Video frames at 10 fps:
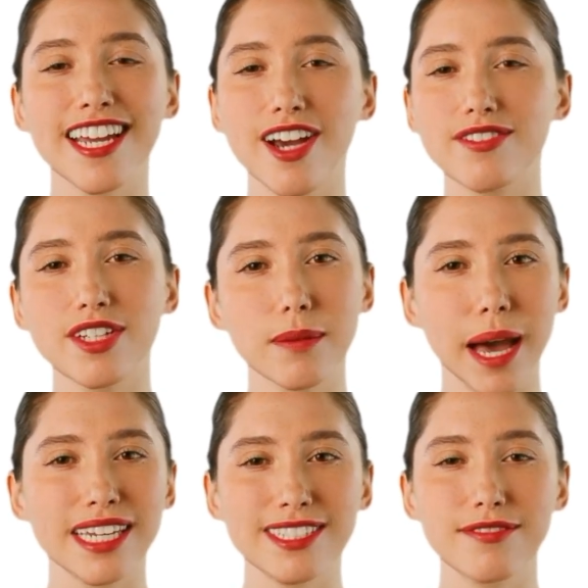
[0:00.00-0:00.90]
over the
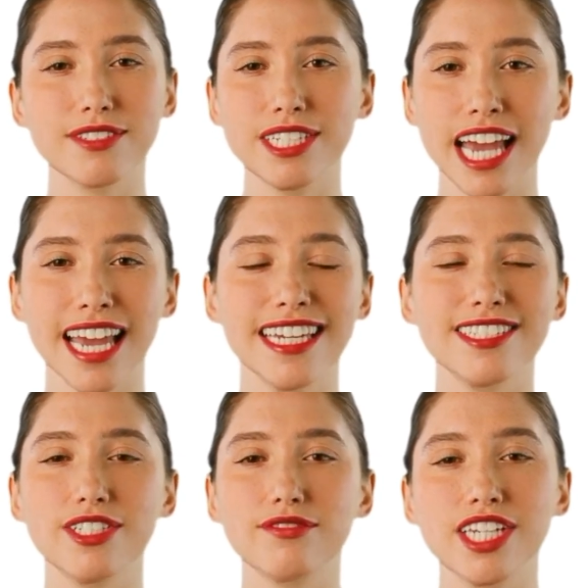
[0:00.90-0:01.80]
past several decades,
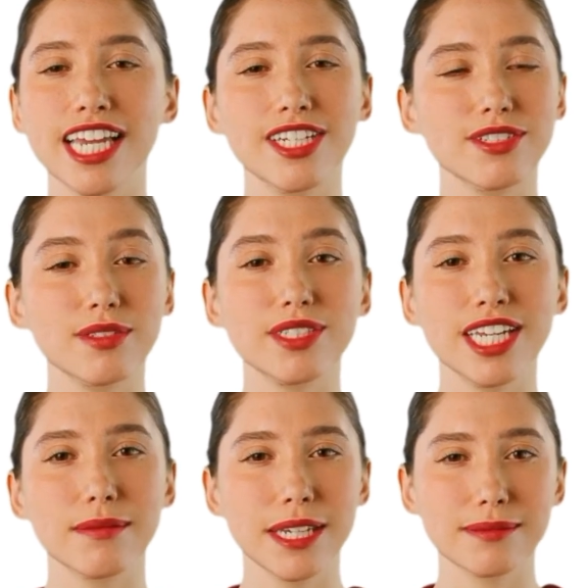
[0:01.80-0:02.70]
the relational
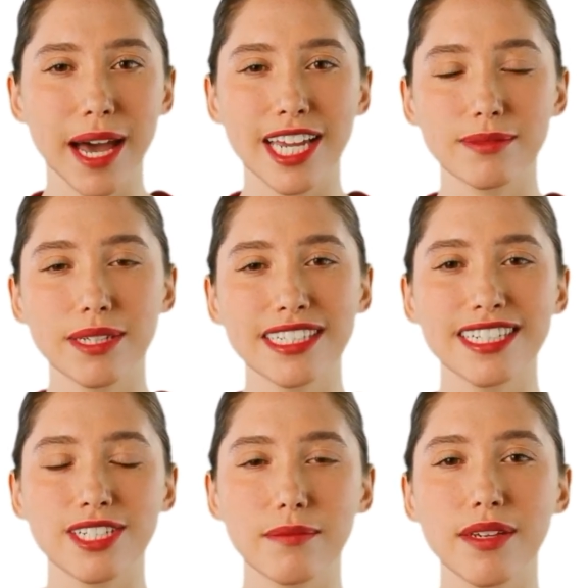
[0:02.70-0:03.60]
database management
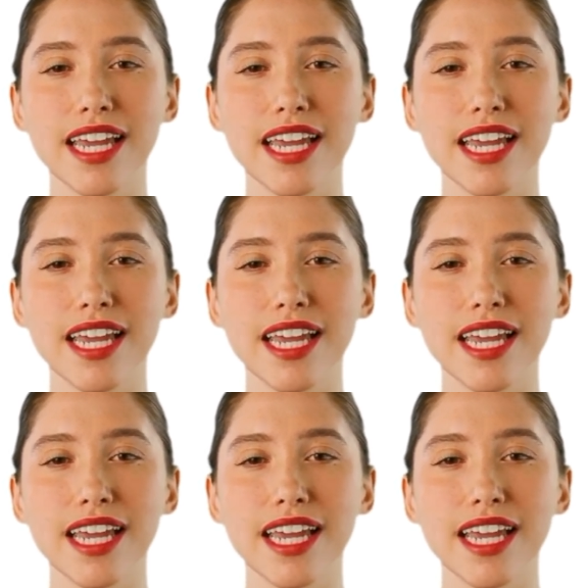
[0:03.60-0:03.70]
system